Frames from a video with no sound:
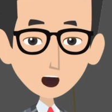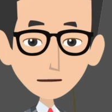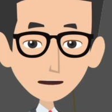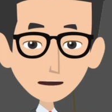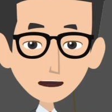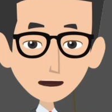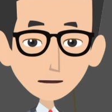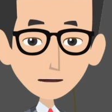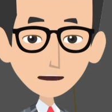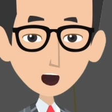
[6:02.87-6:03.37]

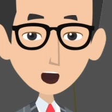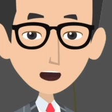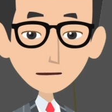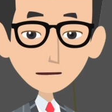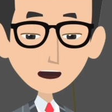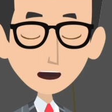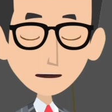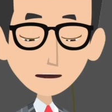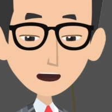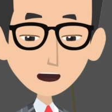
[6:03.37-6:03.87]
predicting the
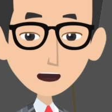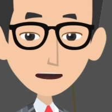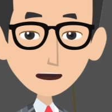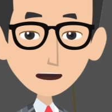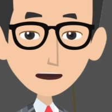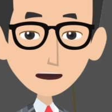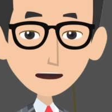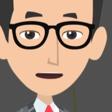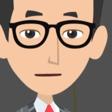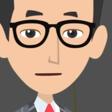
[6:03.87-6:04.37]
slippage
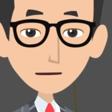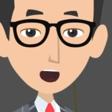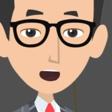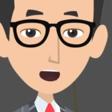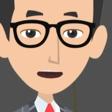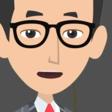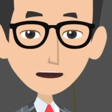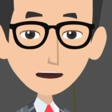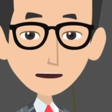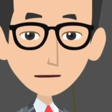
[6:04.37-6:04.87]
ahead of
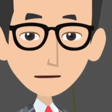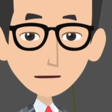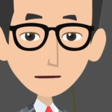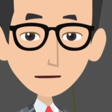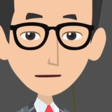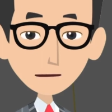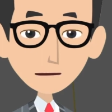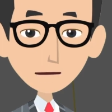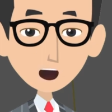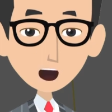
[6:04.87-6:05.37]
time,
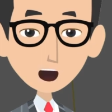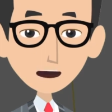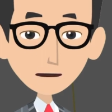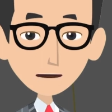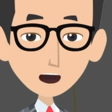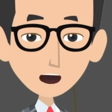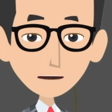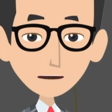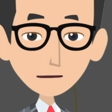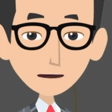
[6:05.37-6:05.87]
you
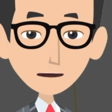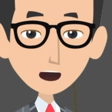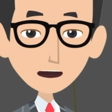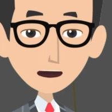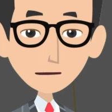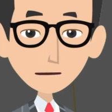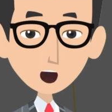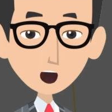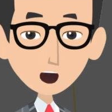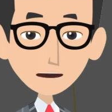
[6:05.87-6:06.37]
as a
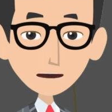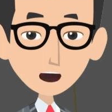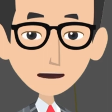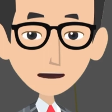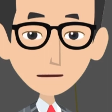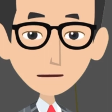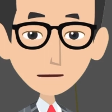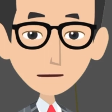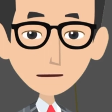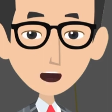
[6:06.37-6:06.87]
project manager
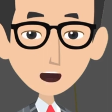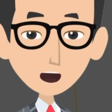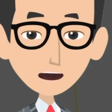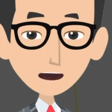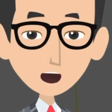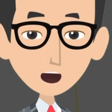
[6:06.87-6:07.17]
and the